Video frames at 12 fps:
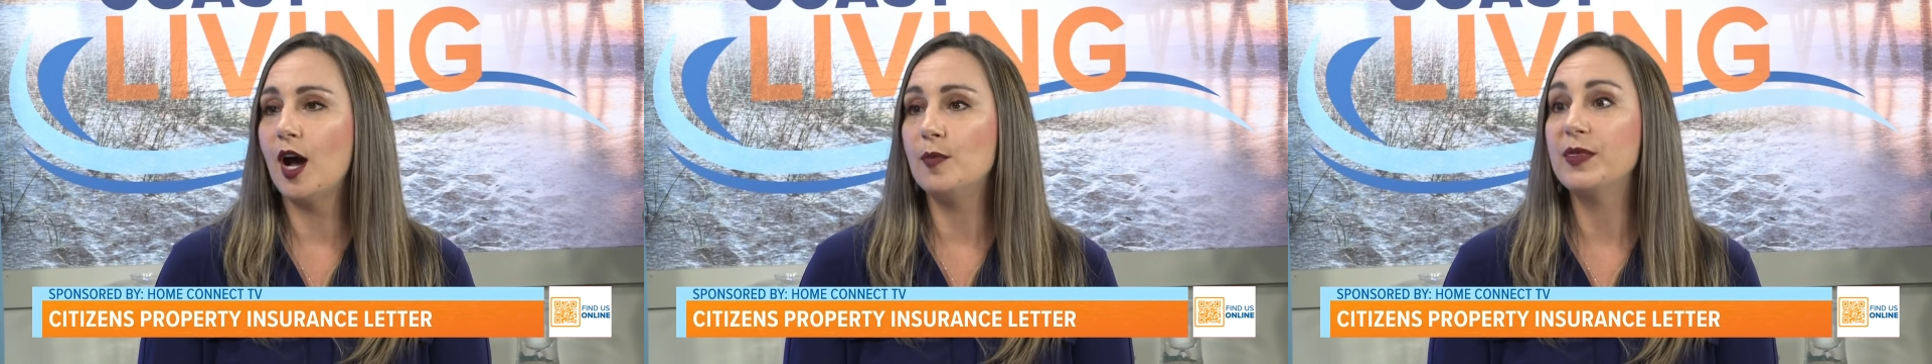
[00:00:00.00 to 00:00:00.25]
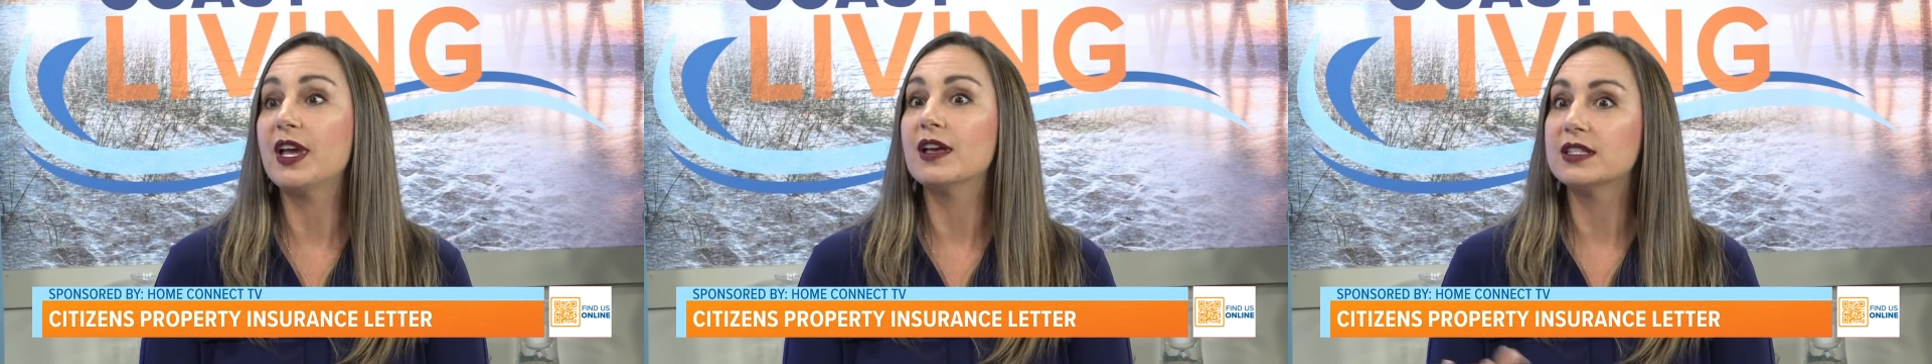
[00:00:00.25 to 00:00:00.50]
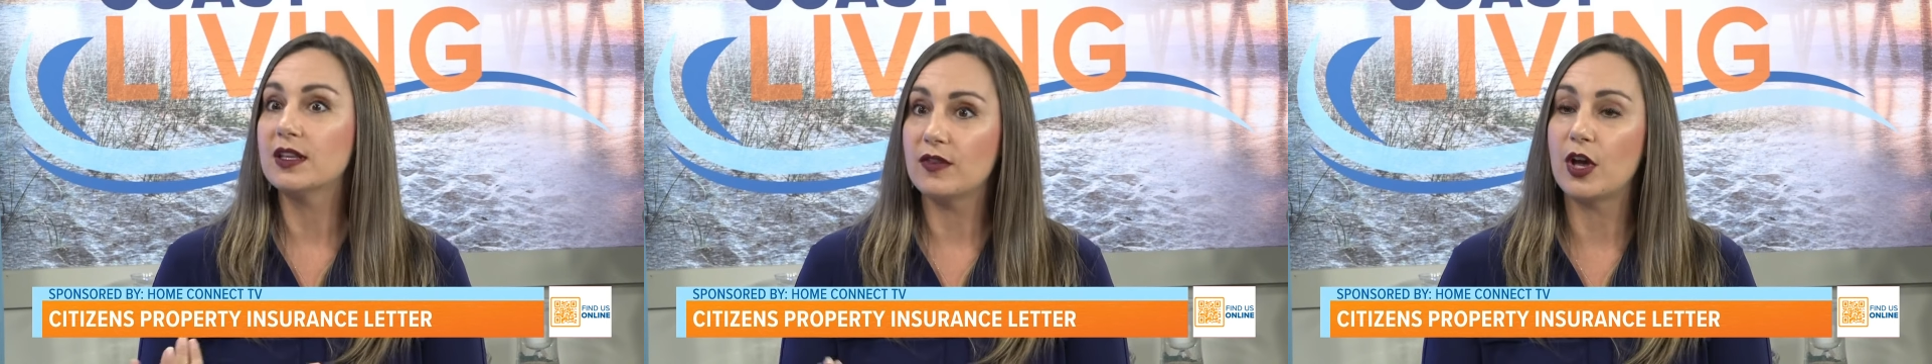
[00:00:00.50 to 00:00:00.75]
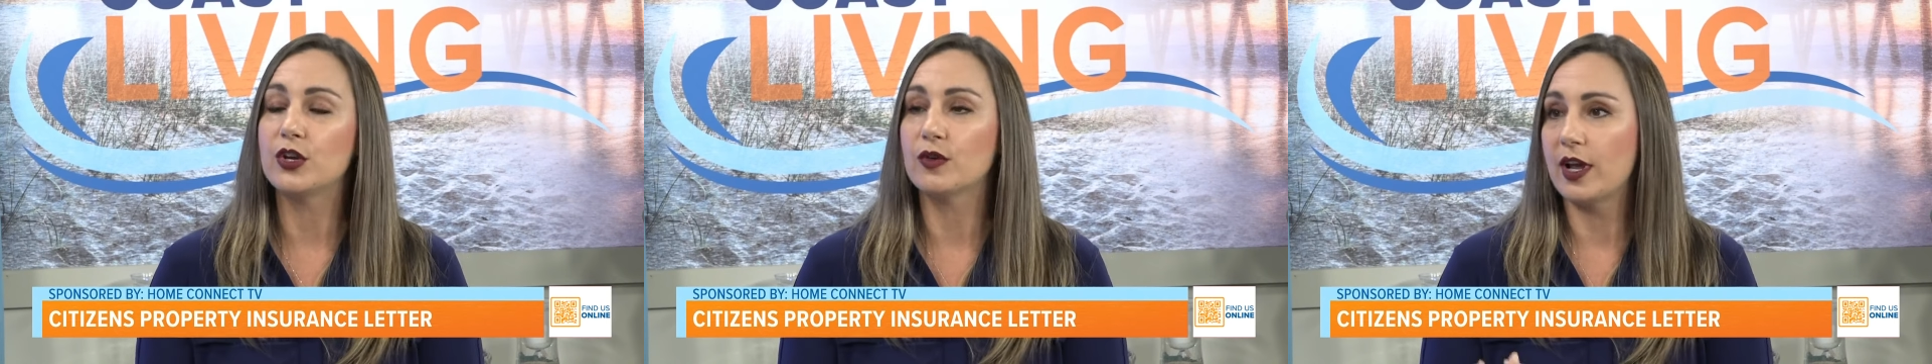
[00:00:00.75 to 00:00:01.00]
um, because
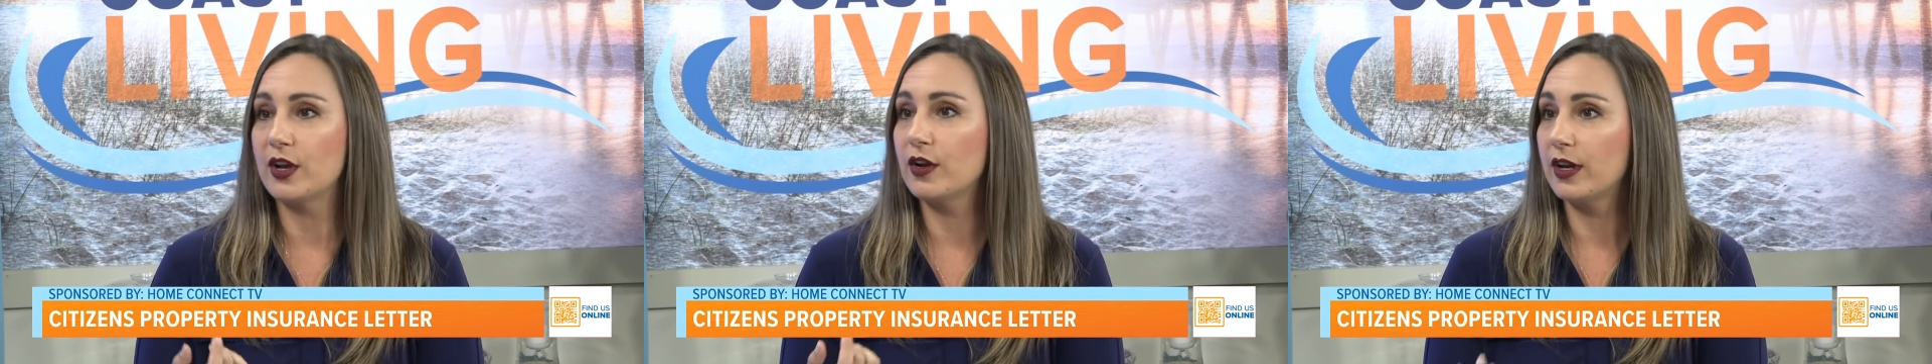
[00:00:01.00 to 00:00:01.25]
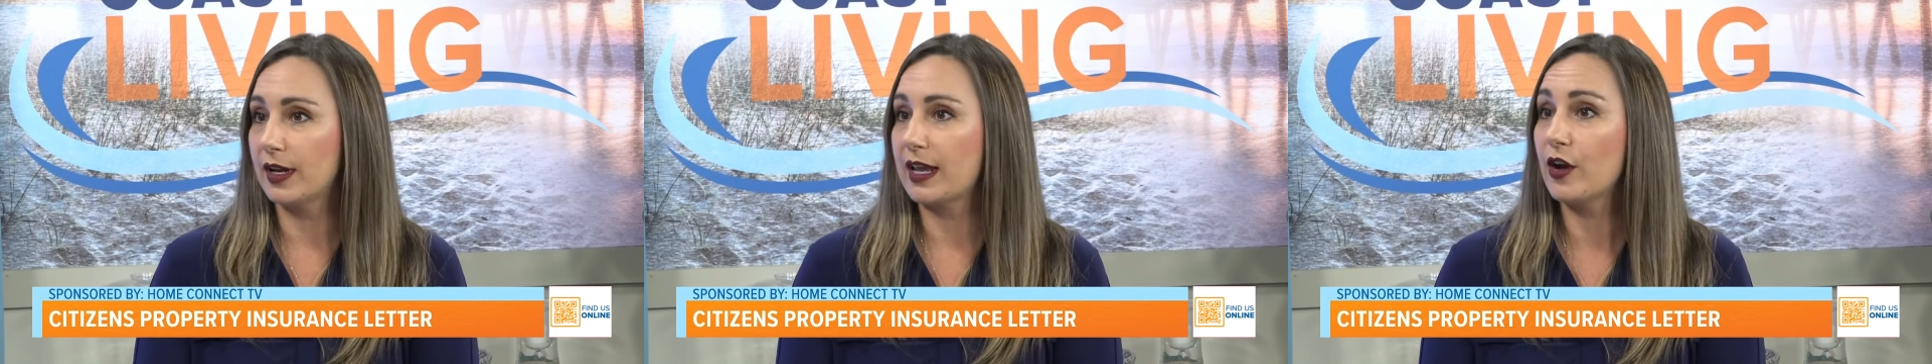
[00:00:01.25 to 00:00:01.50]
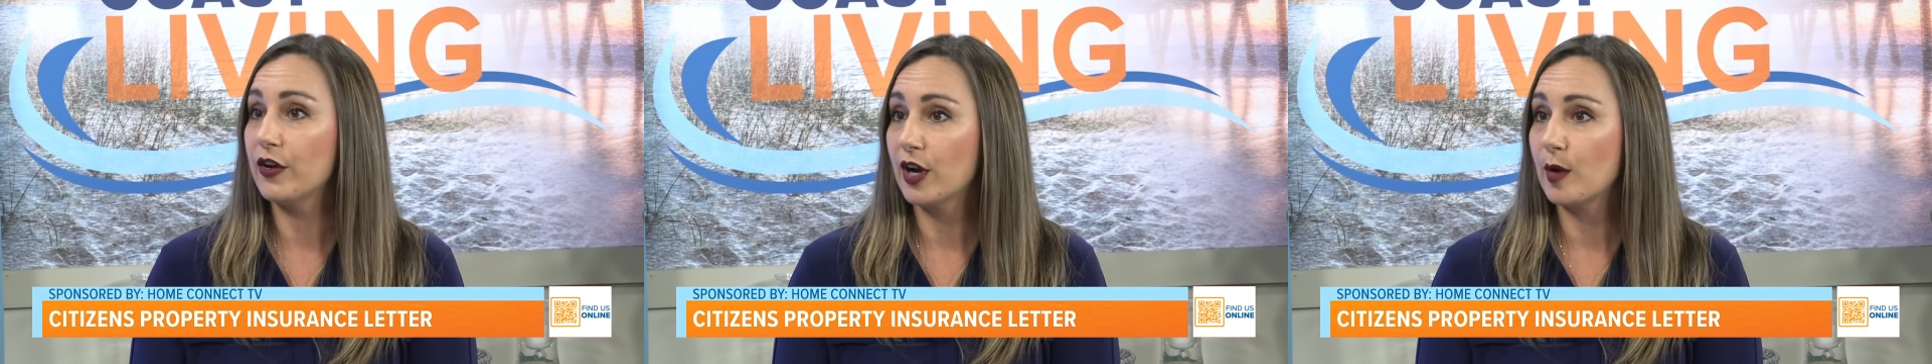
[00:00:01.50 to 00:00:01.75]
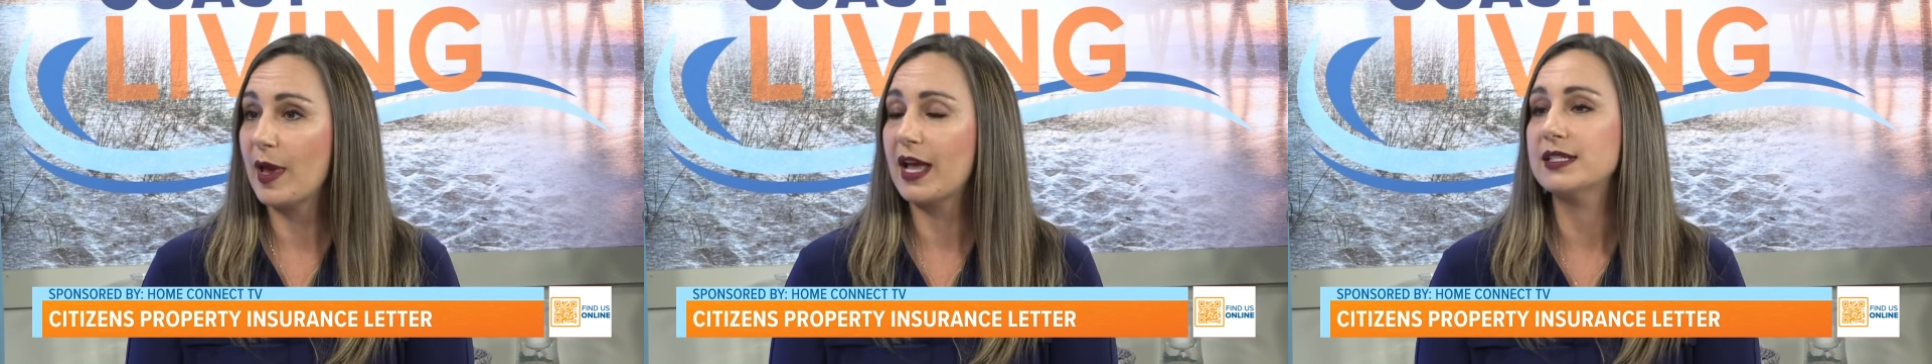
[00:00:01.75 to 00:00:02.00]
of underwriter and
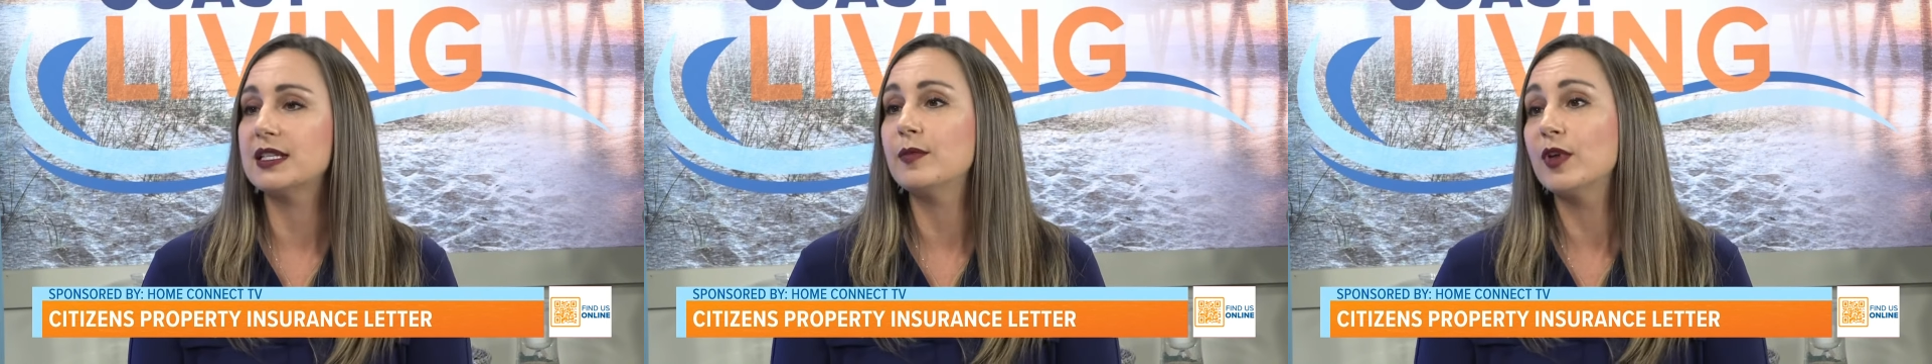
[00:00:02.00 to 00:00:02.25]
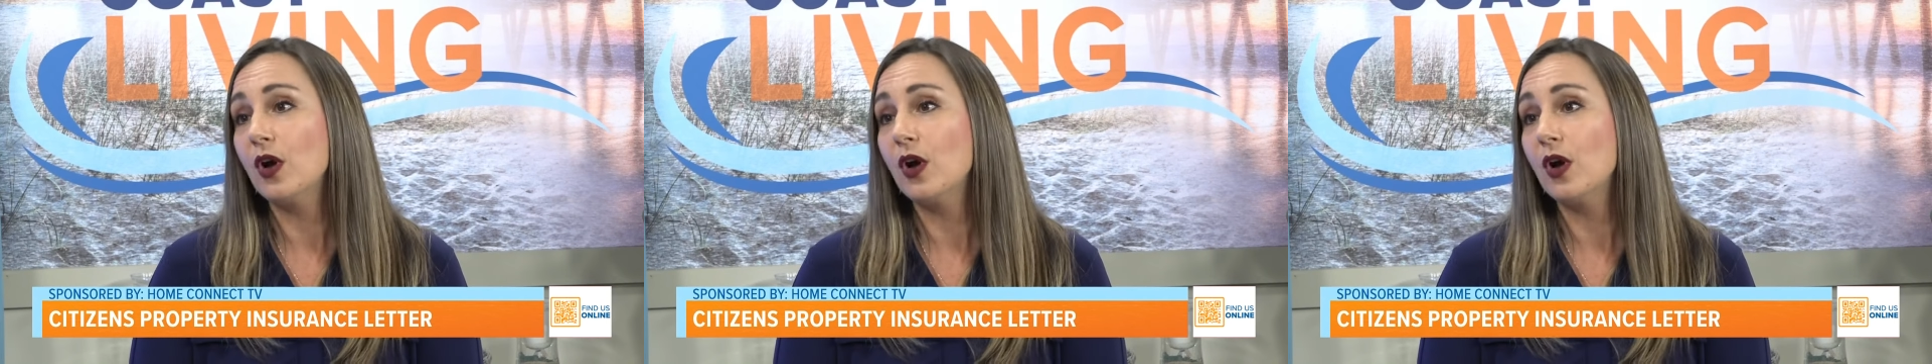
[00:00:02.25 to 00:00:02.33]
carrier capacity,